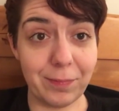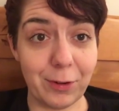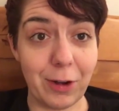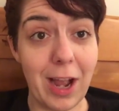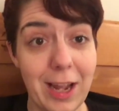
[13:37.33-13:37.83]

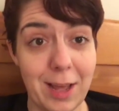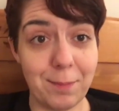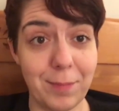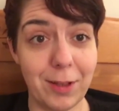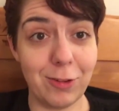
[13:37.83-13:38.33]
or I
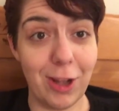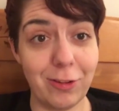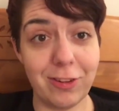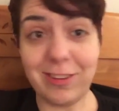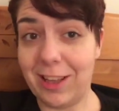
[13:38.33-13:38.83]
am, and Josh
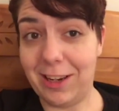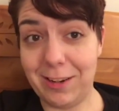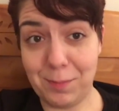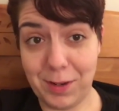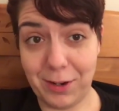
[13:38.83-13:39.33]
is excited
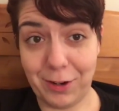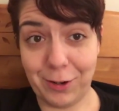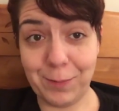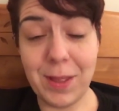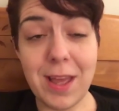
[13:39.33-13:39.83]
to meet her,